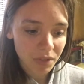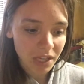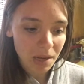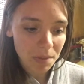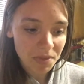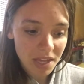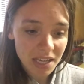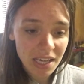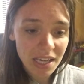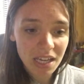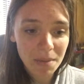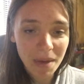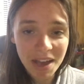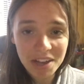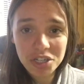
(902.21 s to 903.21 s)
and I'm thinking
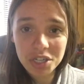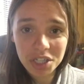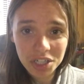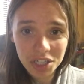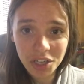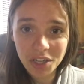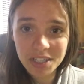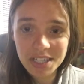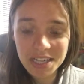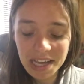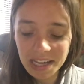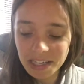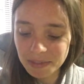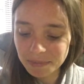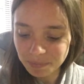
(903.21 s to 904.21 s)
I'm actually gonna cook
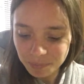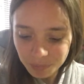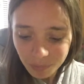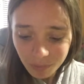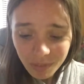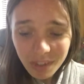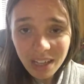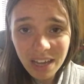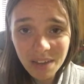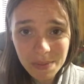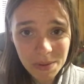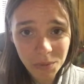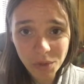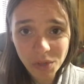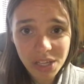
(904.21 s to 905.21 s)
today. I've
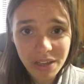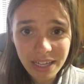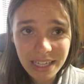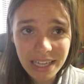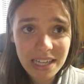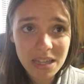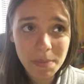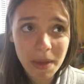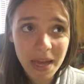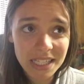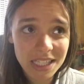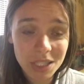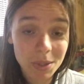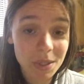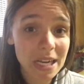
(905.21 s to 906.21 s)
been really lucky. The
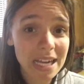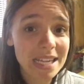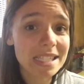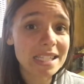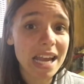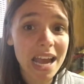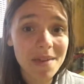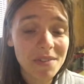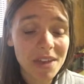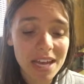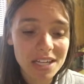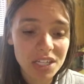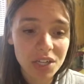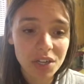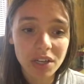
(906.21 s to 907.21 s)
past 3 days I haven't
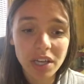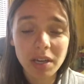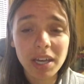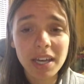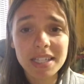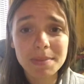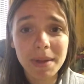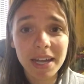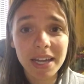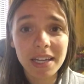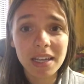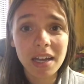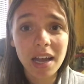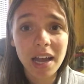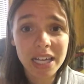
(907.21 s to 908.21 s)
had to cook because
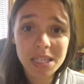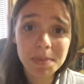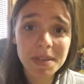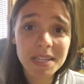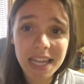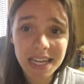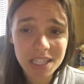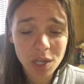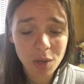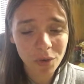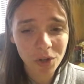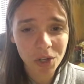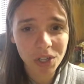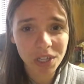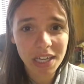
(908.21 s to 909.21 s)
my husband takes
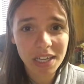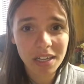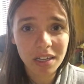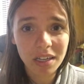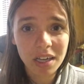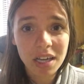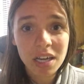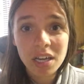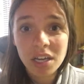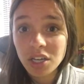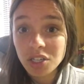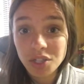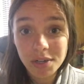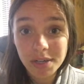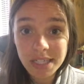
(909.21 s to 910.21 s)
over cooking
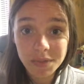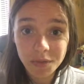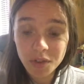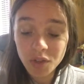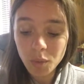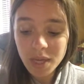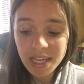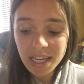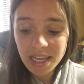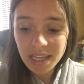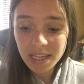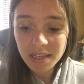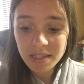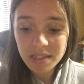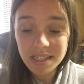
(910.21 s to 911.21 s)
duties for the
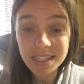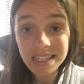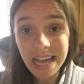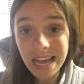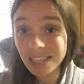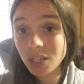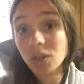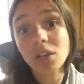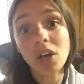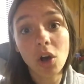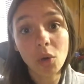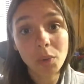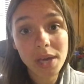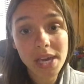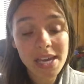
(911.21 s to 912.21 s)
weekend since I cook
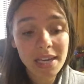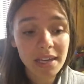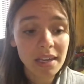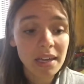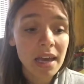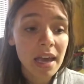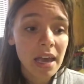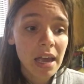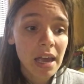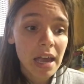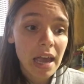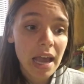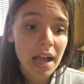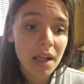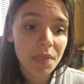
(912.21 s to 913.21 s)
all week.
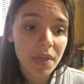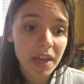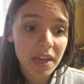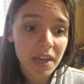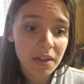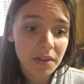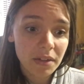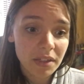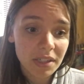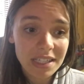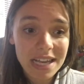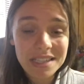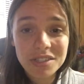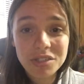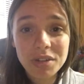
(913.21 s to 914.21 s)
And then
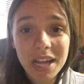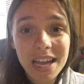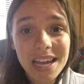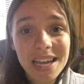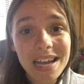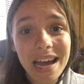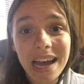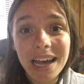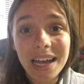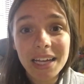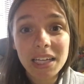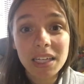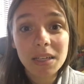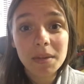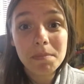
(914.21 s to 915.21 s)
yesterday
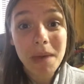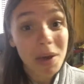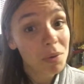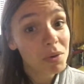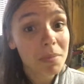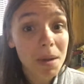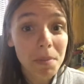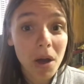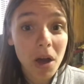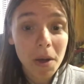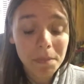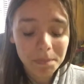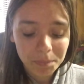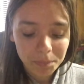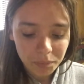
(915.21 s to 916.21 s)
I met with my
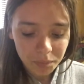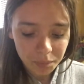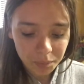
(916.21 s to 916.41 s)
mom